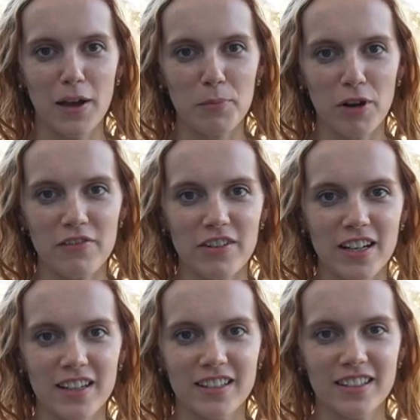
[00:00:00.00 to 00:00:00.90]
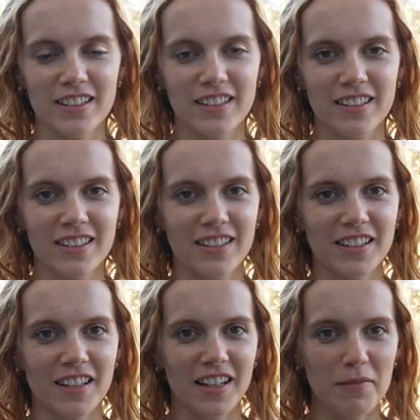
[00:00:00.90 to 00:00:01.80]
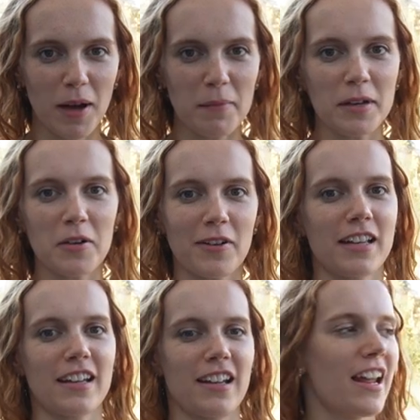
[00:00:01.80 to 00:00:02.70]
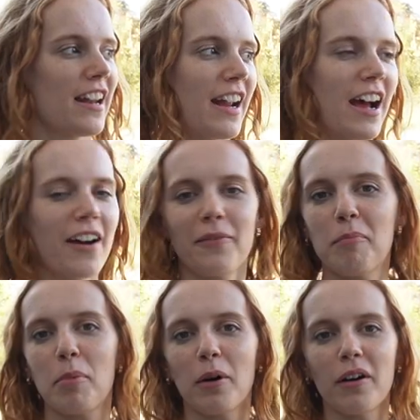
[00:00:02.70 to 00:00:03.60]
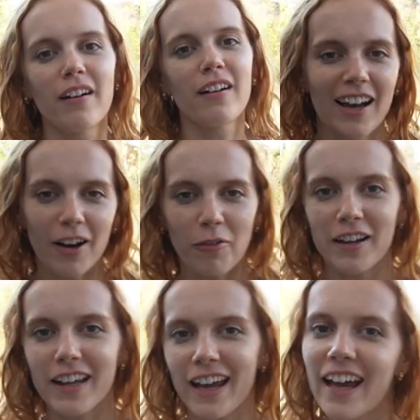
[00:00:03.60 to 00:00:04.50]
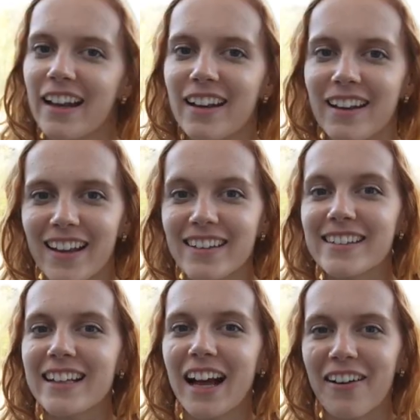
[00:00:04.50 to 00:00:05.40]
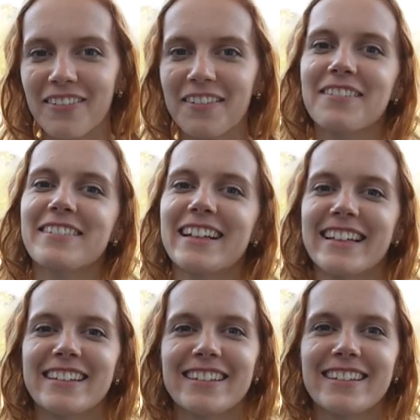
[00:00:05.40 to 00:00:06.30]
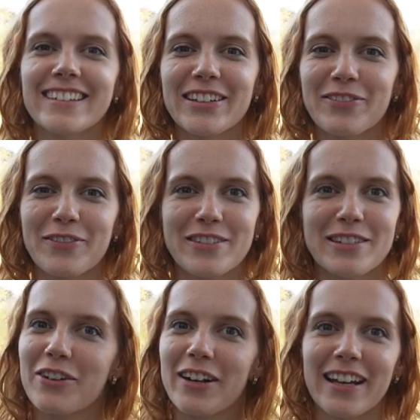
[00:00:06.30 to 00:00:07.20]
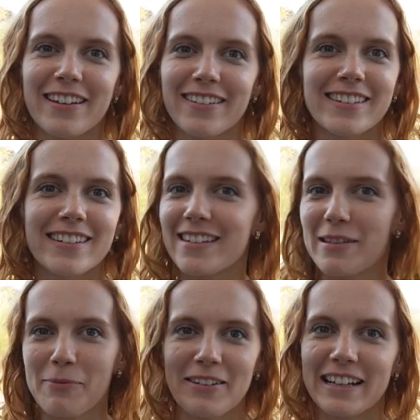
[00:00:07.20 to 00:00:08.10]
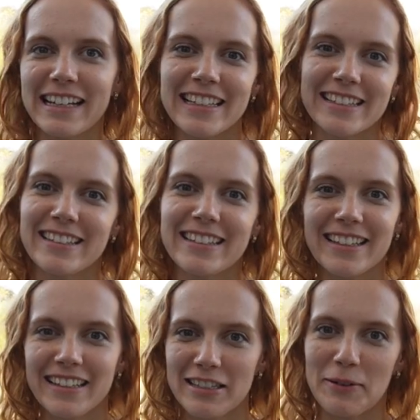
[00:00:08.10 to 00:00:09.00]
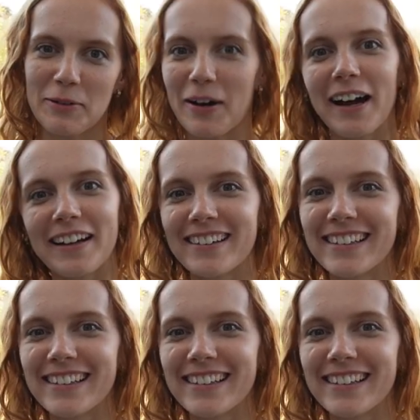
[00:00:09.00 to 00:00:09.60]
I'm braving it. Might be a quick in and out, but I want to get in and see how cold it is. See if I've still got it in us since the Pyrenees. It's been a while.